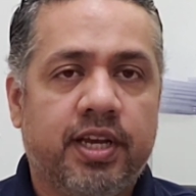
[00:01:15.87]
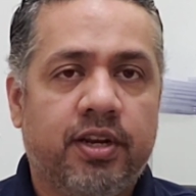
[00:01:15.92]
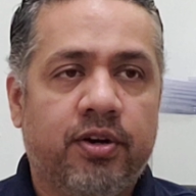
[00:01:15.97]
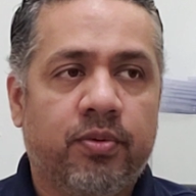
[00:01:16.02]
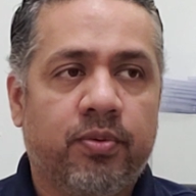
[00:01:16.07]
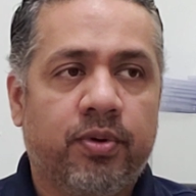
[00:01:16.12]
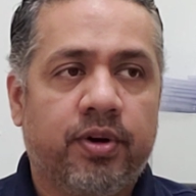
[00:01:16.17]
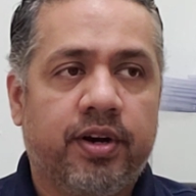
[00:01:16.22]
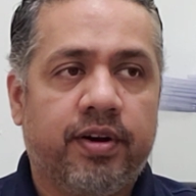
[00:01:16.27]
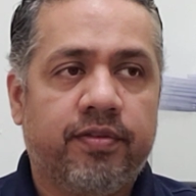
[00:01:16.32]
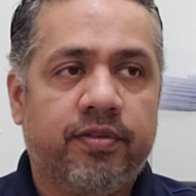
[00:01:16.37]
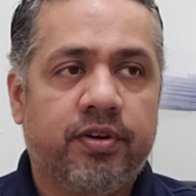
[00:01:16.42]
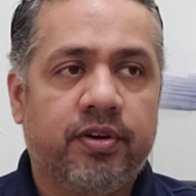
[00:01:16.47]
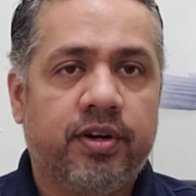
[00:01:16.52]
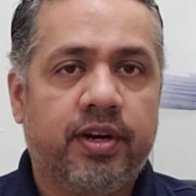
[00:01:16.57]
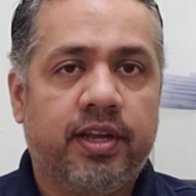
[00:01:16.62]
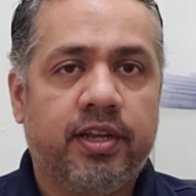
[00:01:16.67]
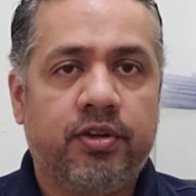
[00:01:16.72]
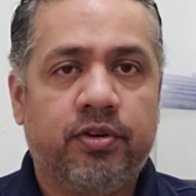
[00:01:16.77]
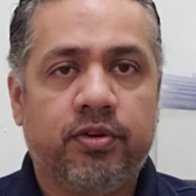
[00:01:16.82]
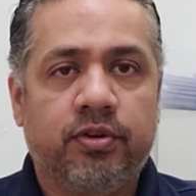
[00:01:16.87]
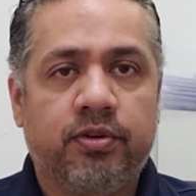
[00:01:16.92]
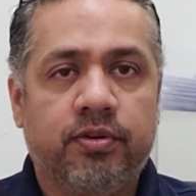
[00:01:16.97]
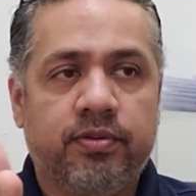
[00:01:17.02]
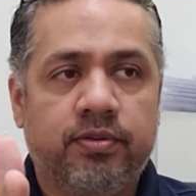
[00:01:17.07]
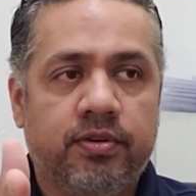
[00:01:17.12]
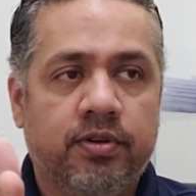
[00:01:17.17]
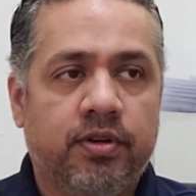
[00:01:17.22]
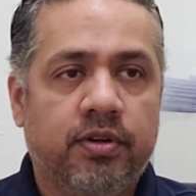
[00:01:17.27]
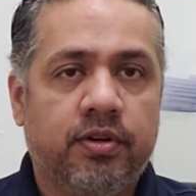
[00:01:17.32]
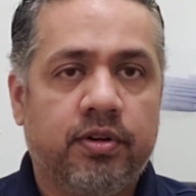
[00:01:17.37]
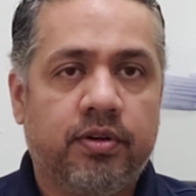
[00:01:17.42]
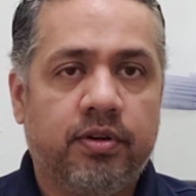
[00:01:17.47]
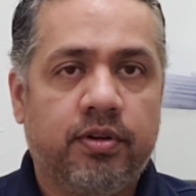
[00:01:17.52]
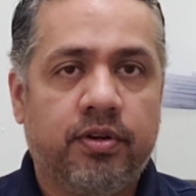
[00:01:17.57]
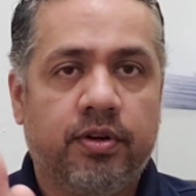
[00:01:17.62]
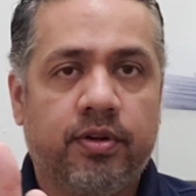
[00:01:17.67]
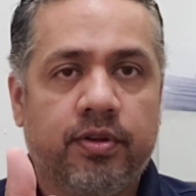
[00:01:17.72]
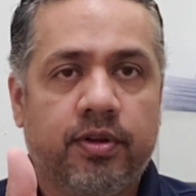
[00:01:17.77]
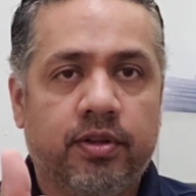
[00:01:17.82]
or whatever, and your
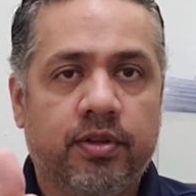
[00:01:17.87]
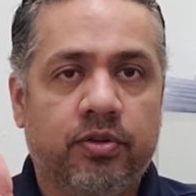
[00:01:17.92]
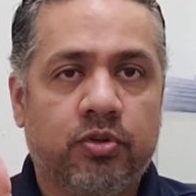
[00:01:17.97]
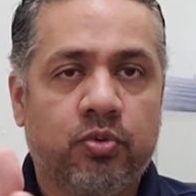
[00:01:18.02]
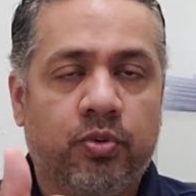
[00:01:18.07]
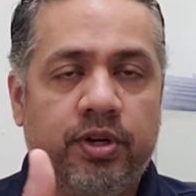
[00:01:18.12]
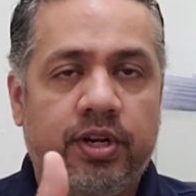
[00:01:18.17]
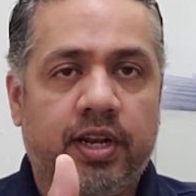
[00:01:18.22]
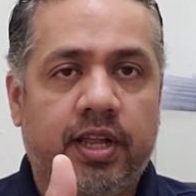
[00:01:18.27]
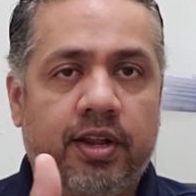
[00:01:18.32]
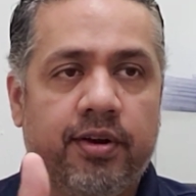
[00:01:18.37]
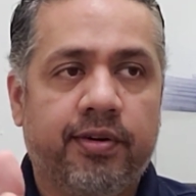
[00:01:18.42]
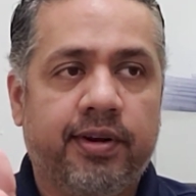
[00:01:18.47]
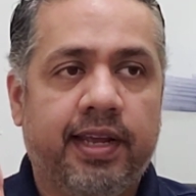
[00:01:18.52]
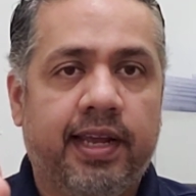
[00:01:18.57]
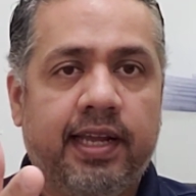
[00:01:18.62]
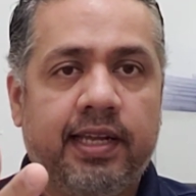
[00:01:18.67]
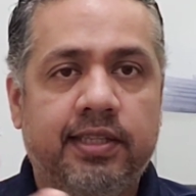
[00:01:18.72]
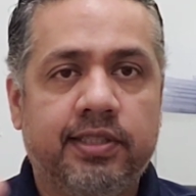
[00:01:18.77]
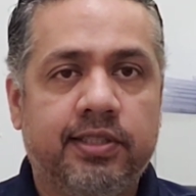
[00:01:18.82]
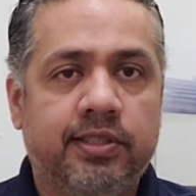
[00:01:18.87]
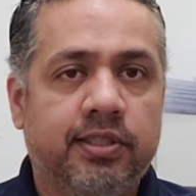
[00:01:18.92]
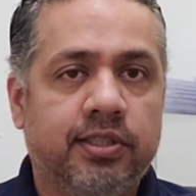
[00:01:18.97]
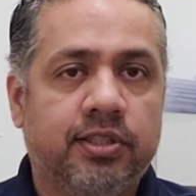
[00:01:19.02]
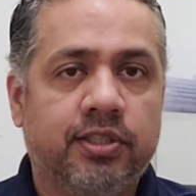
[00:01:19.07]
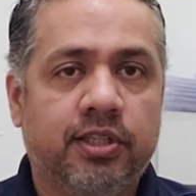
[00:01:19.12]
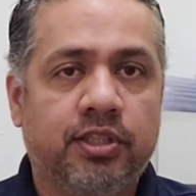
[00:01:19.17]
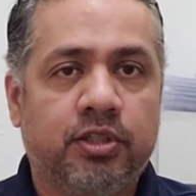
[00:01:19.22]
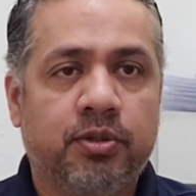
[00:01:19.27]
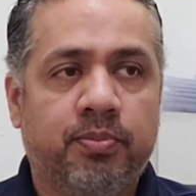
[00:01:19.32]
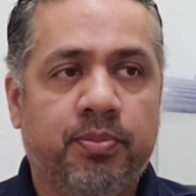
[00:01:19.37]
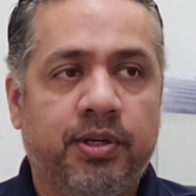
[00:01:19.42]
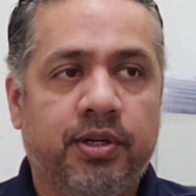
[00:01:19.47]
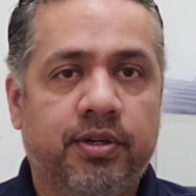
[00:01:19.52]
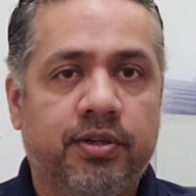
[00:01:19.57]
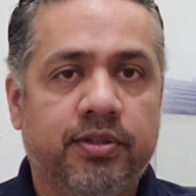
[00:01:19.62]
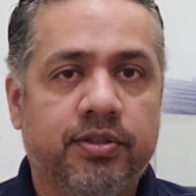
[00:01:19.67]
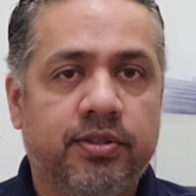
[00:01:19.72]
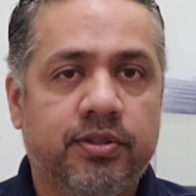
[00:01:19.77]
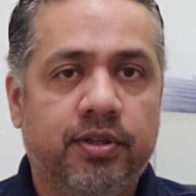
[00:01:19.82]
$20 gains just
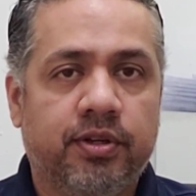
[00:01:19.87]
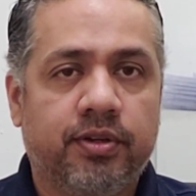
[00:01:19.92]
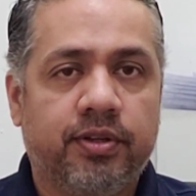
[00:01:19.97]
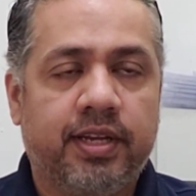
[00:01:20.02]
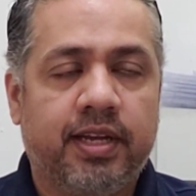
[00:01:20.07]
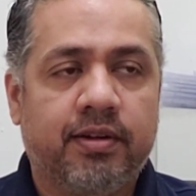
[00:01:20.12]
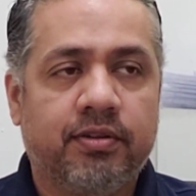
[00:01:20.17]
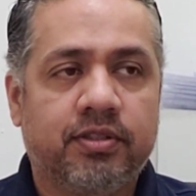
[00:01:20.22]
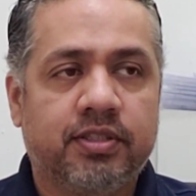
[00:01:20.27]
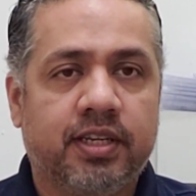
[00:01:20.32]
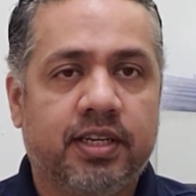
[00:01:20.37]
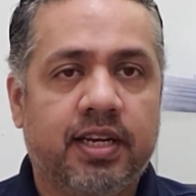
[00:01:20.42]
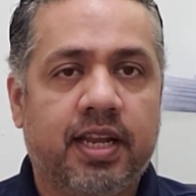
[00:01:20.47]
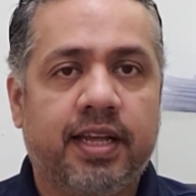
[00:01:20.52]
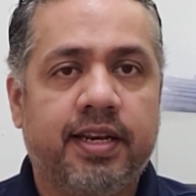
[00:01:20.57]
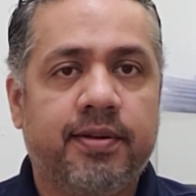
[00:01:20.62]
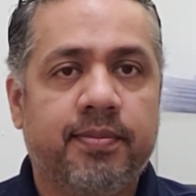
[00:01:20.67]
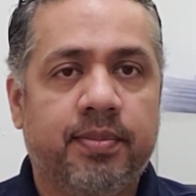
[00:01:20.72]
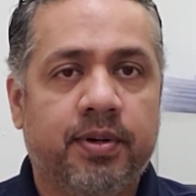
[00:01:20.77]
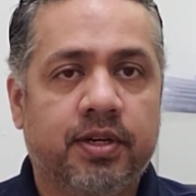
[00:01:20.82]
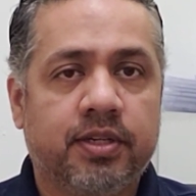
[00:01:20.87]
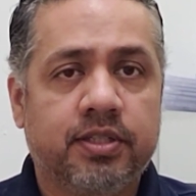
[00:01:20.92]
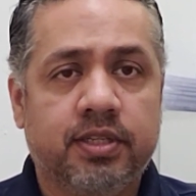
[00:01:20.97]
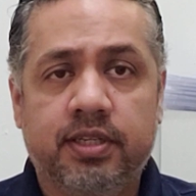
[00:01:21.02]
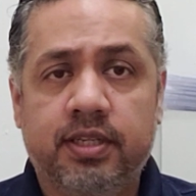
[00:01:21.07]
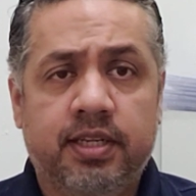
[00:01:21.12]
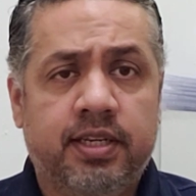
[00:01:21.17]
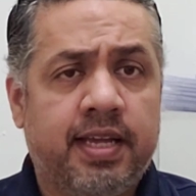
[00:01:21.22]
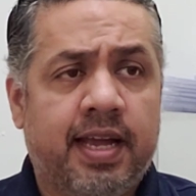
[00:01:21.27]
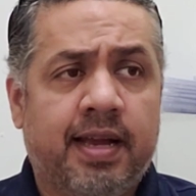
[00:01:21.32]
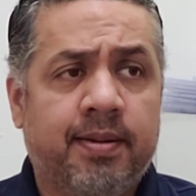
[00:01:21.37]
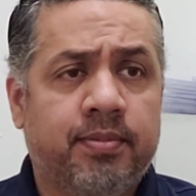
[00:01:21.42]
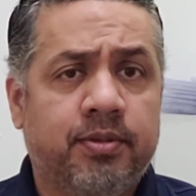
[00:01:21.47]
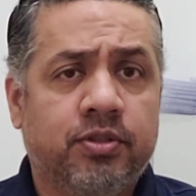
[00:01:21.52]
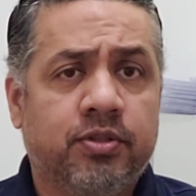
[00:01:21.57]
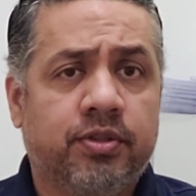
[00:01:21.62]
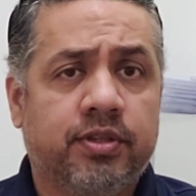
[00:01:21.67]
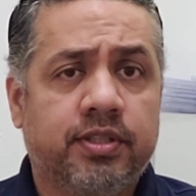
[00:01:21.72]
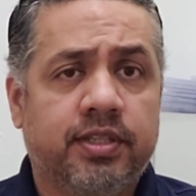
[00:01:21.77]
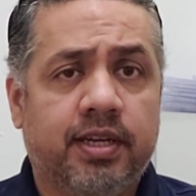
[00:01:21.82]
disappears. Now it's like $90, and then it happens
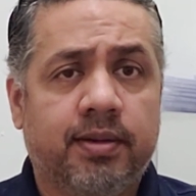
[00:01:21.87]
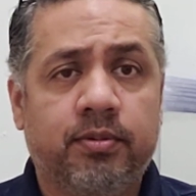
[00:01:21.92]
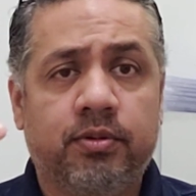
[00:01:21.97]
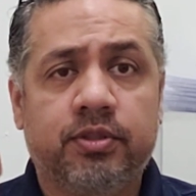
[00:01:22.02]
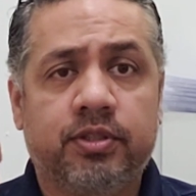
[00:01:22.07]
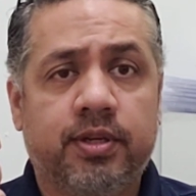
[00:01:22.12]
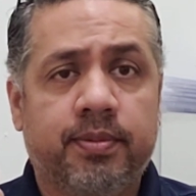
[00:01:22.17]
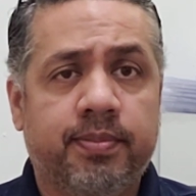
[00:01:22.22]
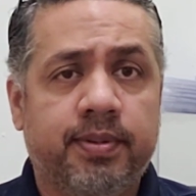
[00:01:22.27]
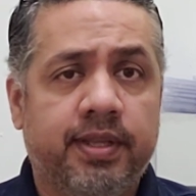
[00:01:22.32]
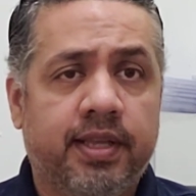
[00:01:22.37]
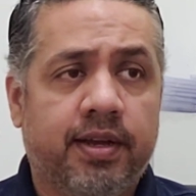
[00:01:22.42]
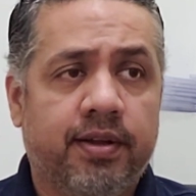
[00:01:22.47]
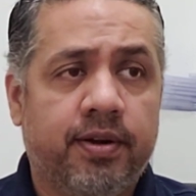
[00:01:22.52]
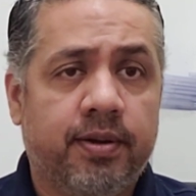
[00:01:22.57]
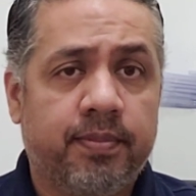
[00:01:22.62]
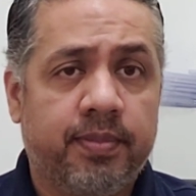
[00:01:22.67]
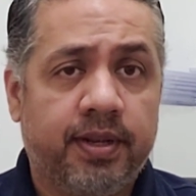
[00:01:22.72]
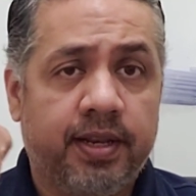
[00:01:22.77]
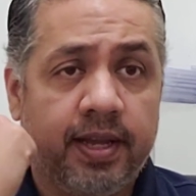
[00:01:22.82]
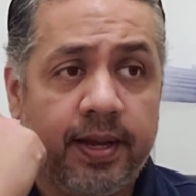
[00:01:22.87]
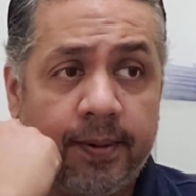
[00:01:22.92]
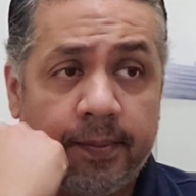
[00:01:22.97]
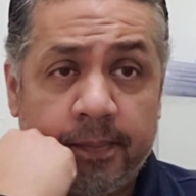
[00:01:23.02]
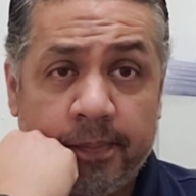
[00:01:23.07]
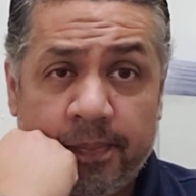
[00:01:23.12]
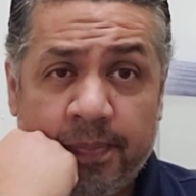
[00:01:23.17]
all the time. It goes up and down, up and down.